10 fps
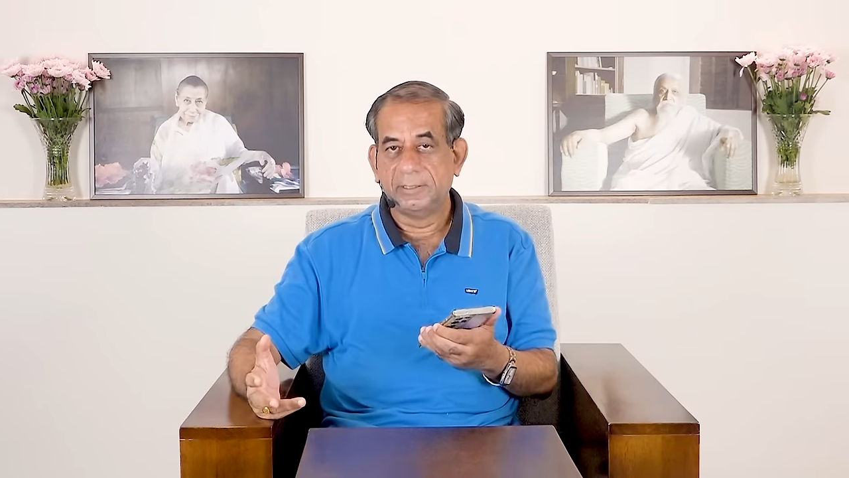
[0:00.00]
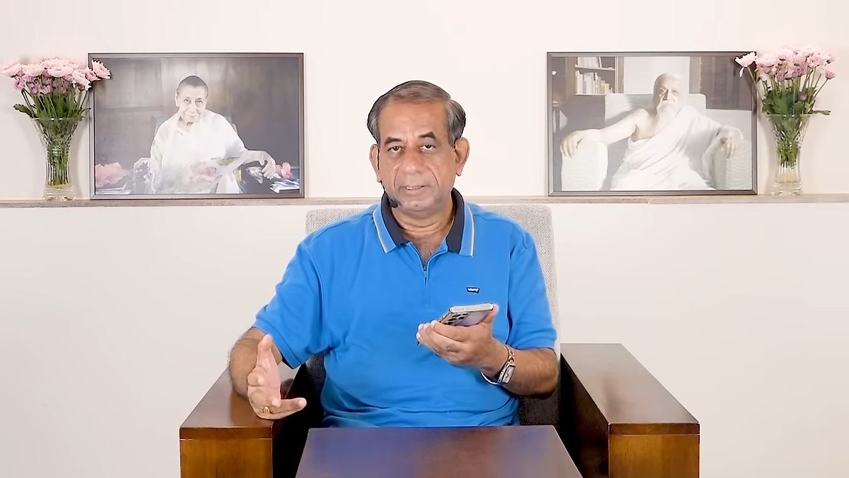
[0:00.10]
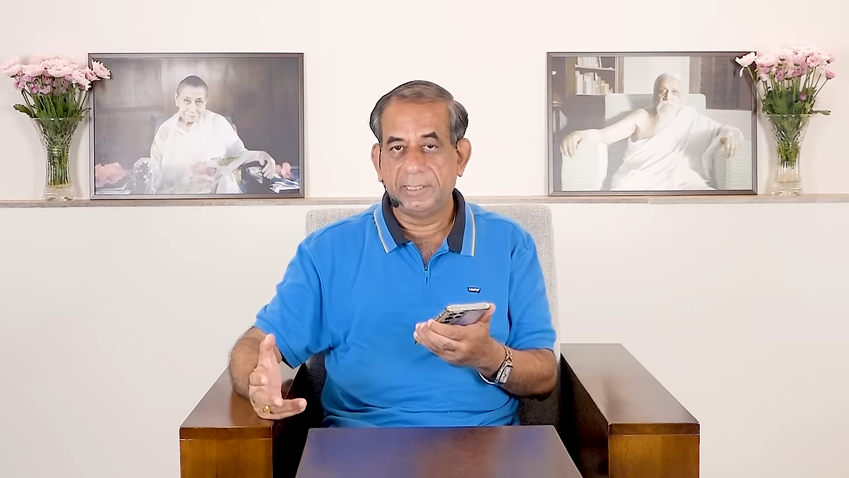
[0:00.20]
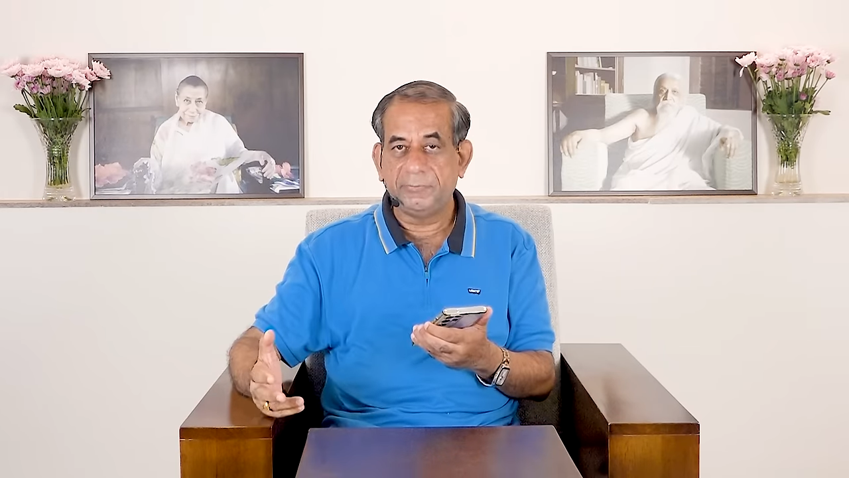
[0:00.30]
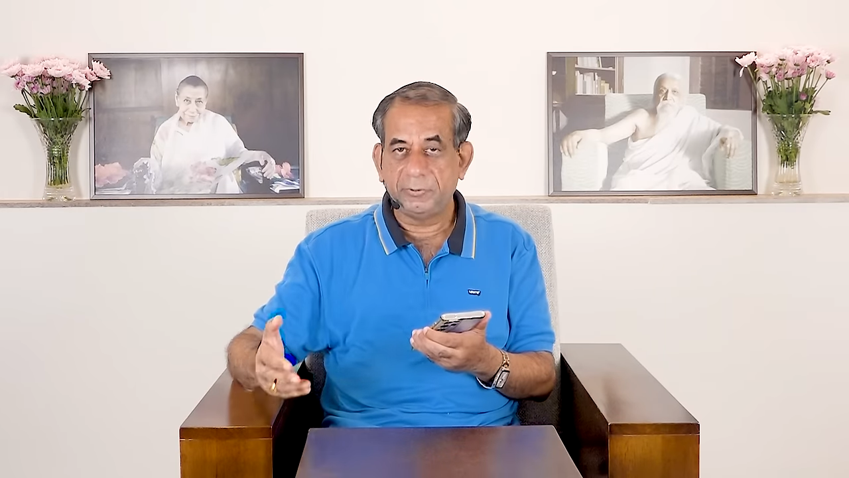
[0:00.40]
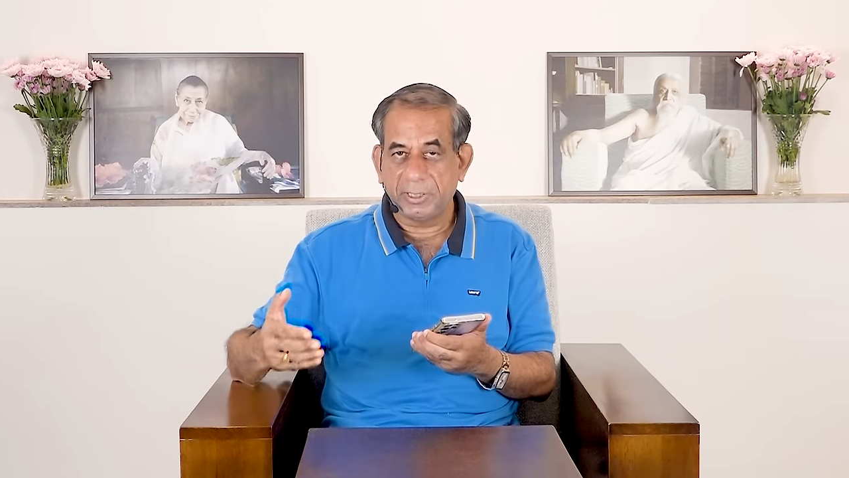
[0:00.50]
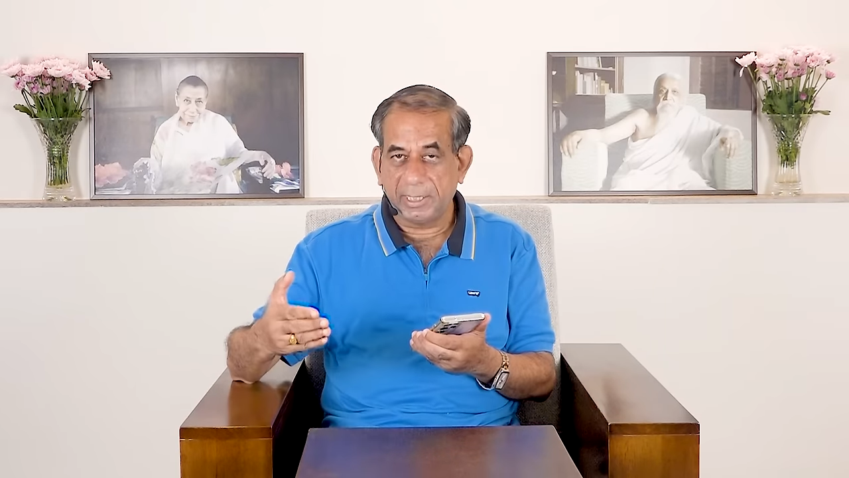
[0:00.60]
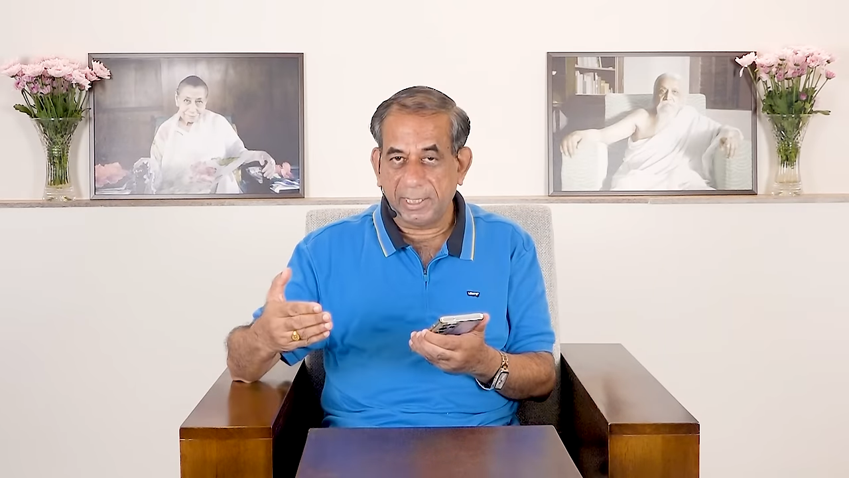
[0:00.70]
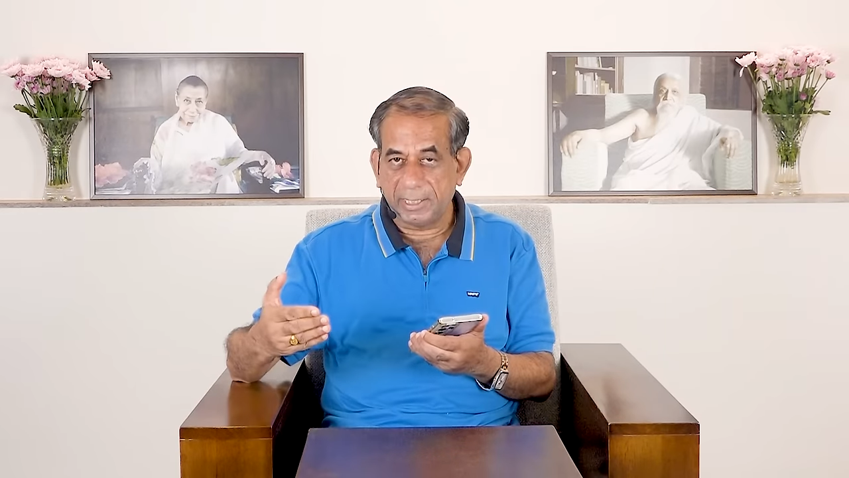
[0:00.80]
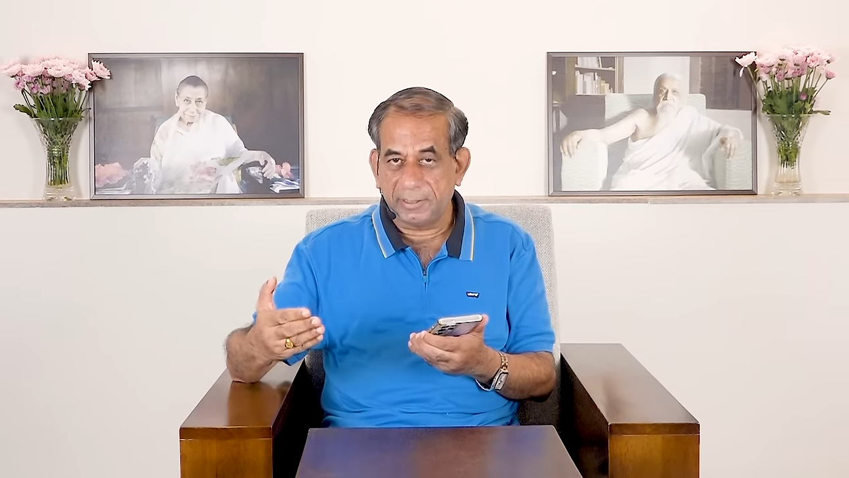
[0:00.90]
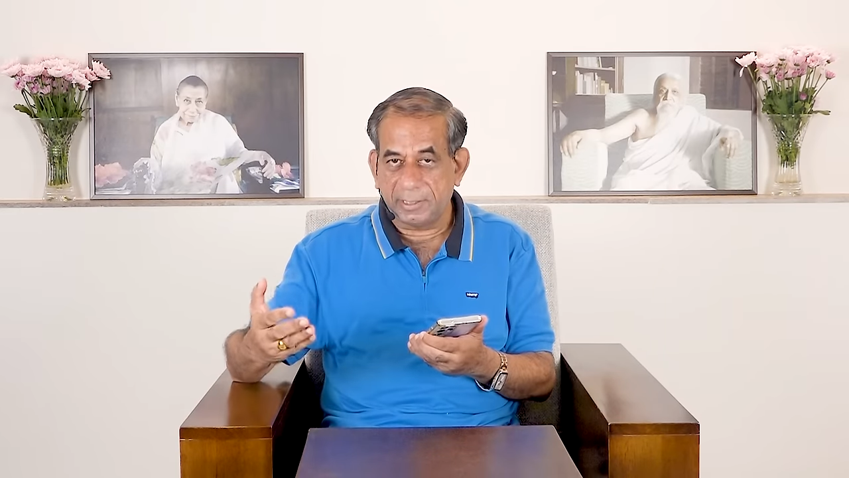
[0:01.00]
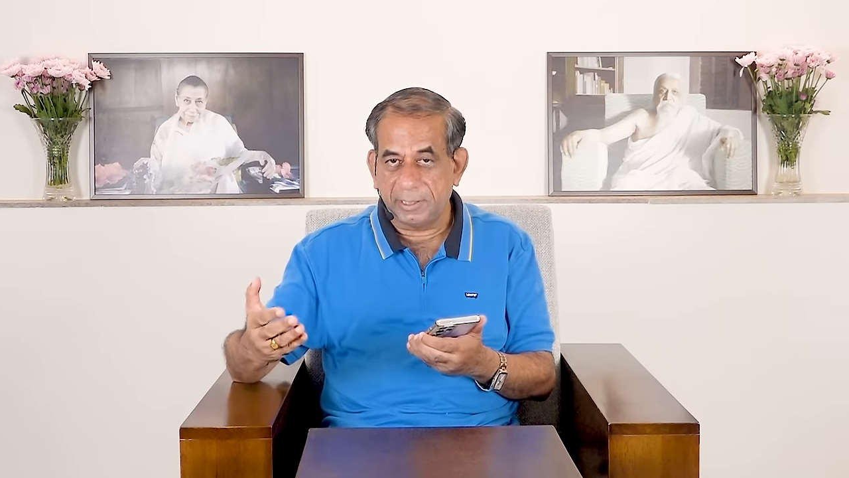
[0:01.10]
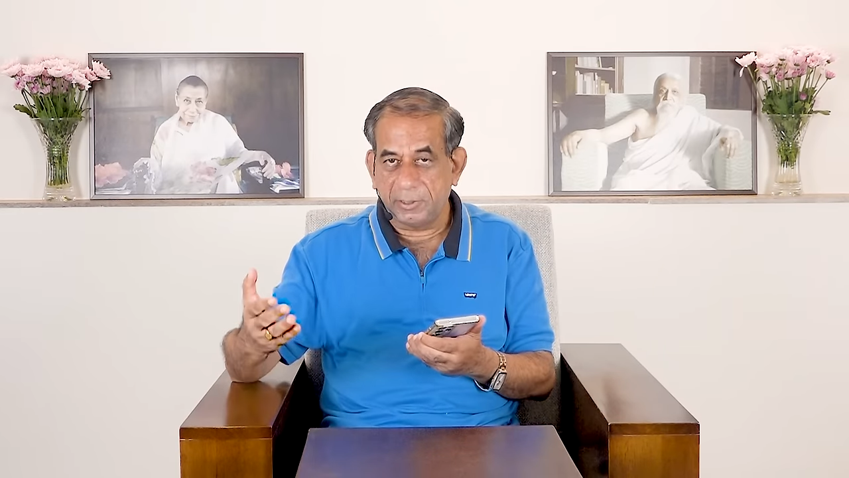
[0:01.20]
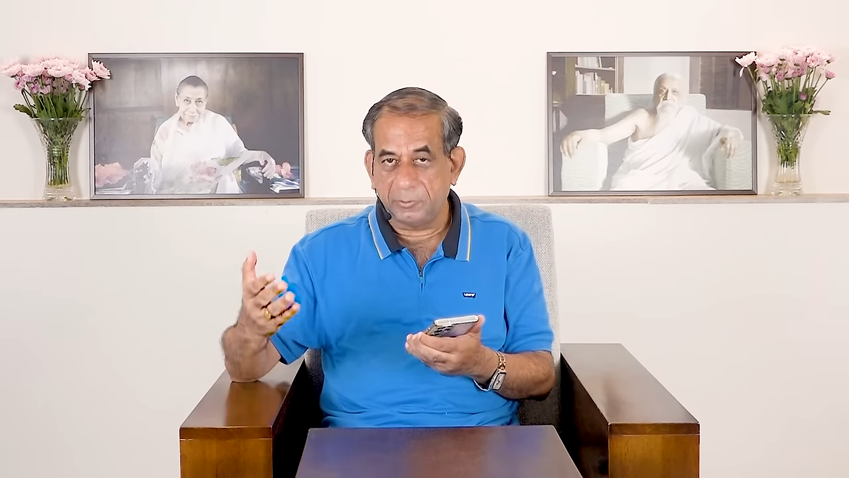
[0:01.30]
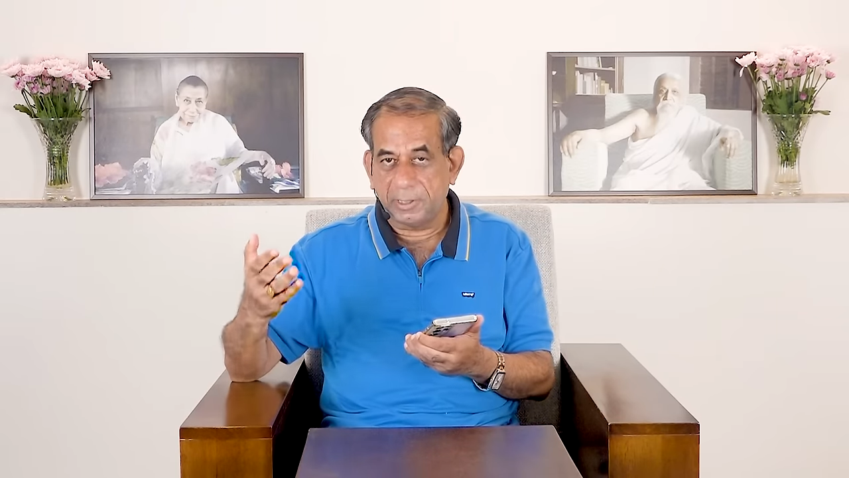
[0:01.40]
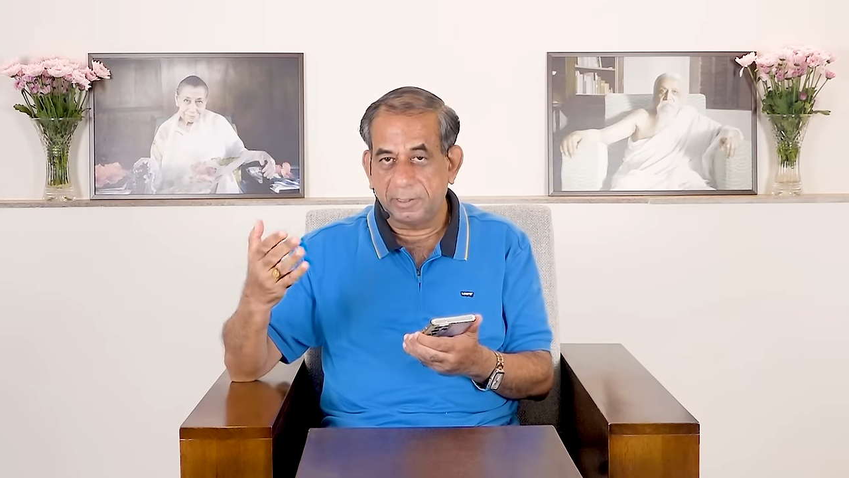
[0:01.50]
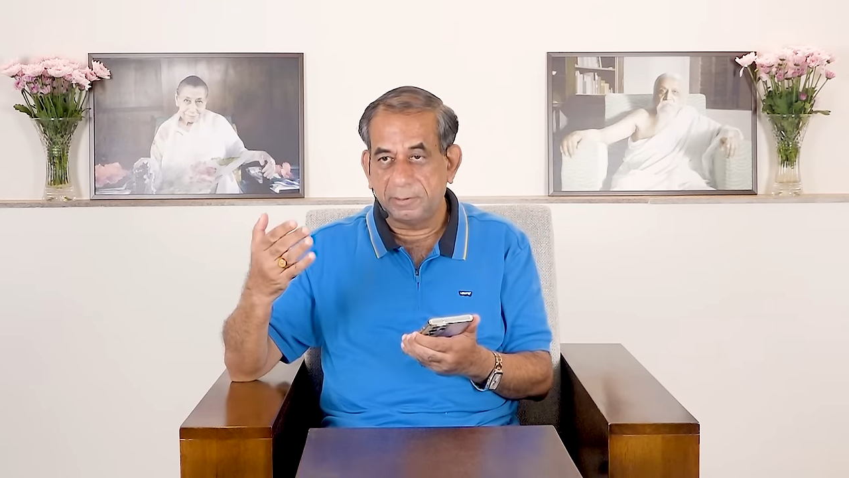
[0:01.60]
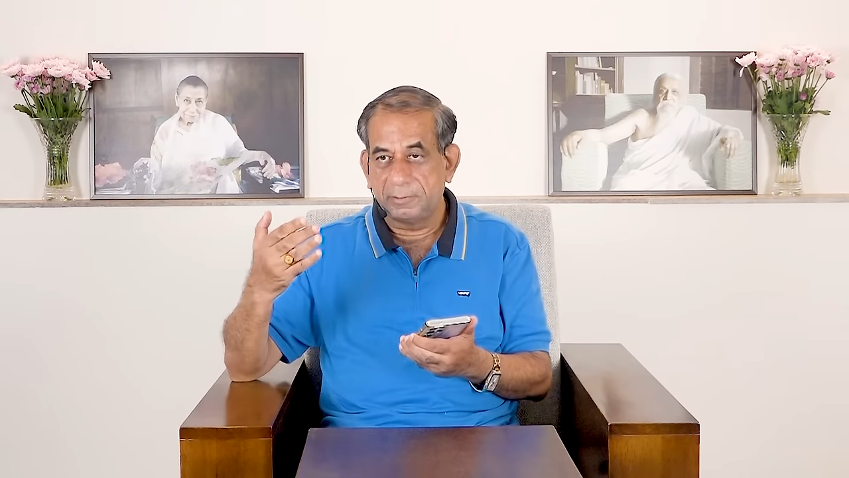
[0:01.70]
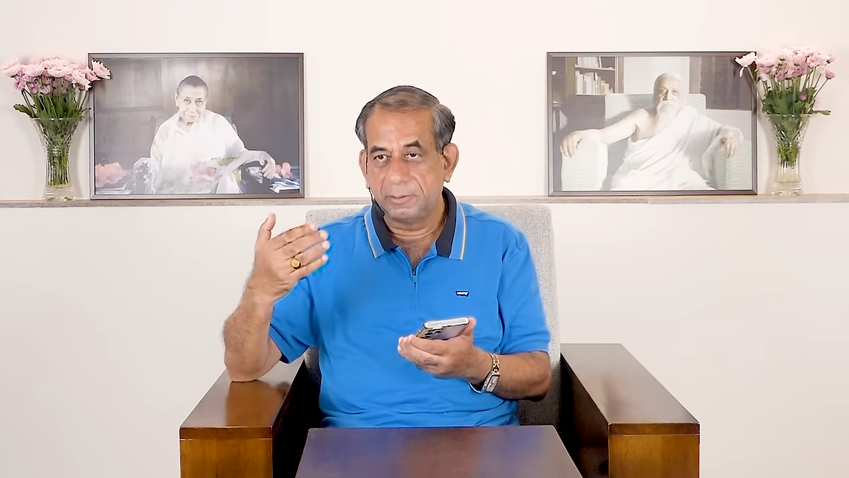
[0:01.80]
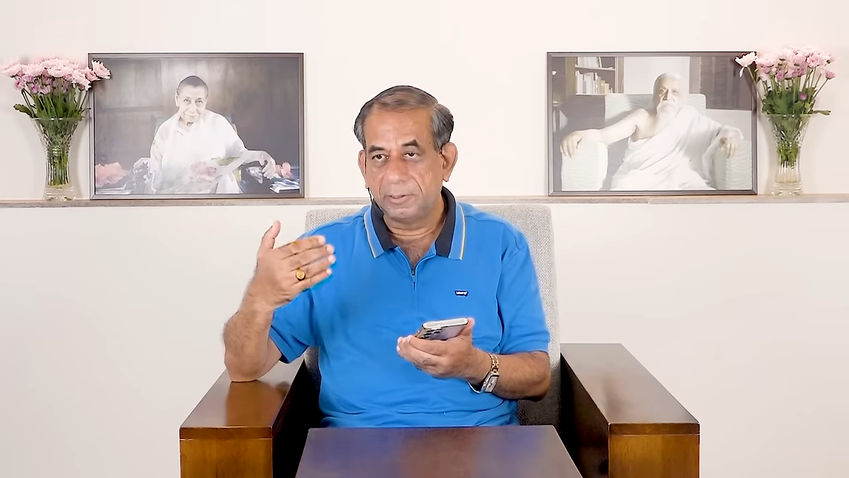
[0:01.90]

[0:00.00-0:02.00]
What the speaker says: that if you really enter into it,